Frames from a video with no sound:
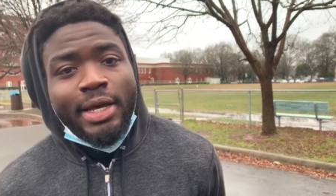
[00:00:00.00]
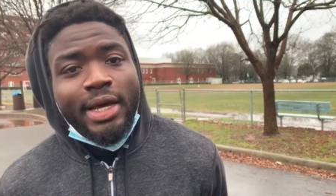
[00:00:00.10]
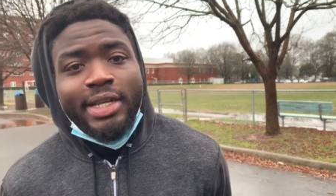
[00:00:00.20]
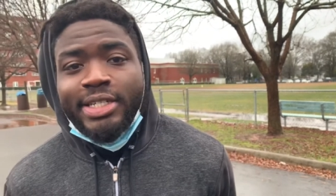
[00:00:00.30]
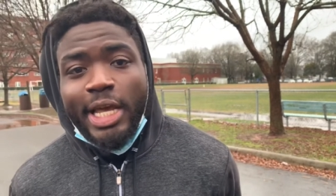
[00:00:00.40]

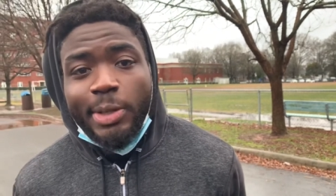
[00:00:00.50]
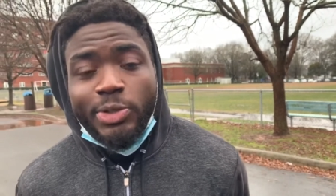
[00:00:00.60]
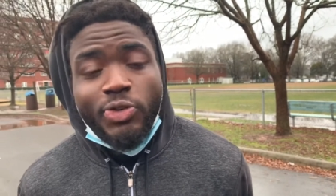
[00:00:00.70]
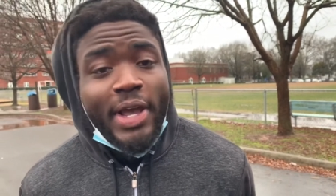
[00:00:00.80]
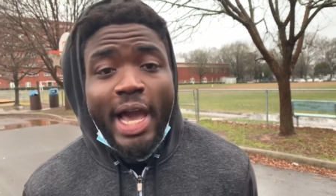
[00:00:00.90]
of James
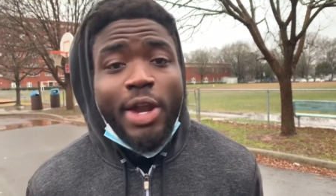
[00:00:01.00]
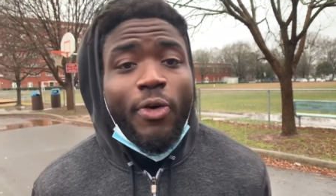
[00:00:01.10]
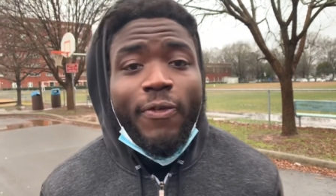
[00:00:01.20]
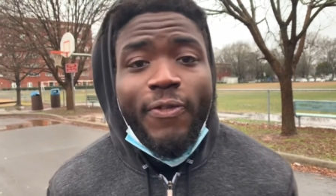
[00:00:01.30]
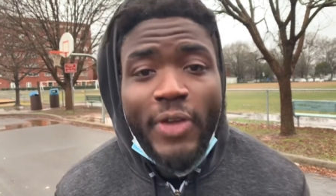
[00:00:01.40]
Drake. I don't
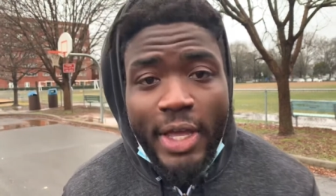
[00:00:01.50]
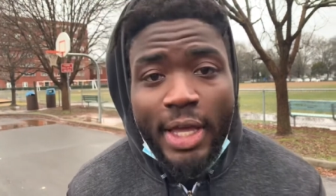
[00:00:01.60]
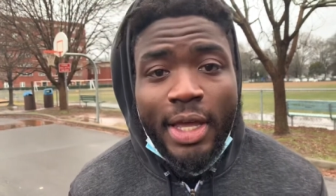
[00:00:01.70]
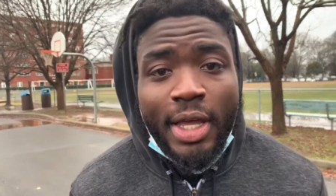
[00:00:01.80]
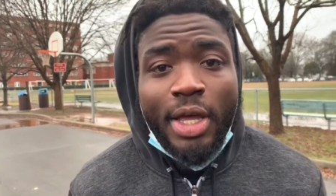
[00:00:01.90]

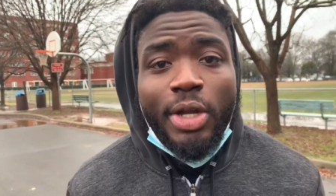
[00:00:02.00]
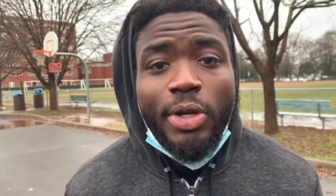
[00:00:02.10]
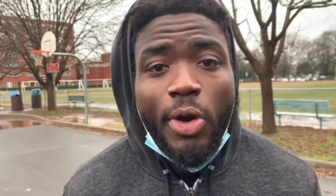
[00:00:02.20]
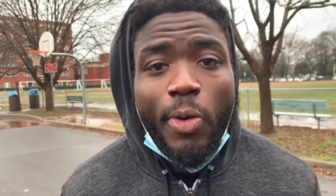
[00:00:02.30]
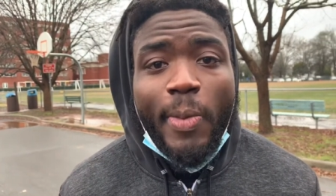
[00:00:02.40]
fear
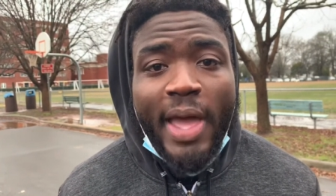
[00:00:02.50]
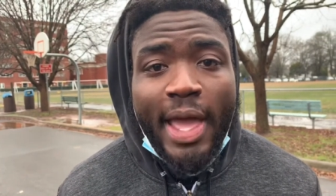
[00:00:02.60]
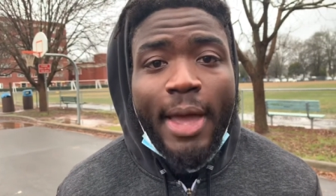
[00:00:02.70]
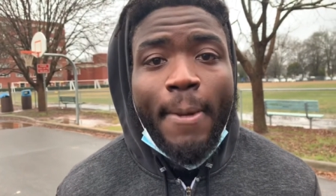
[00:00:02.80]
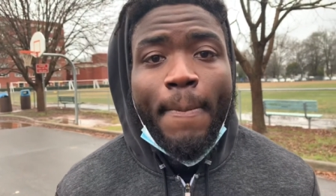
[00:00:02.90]
no man.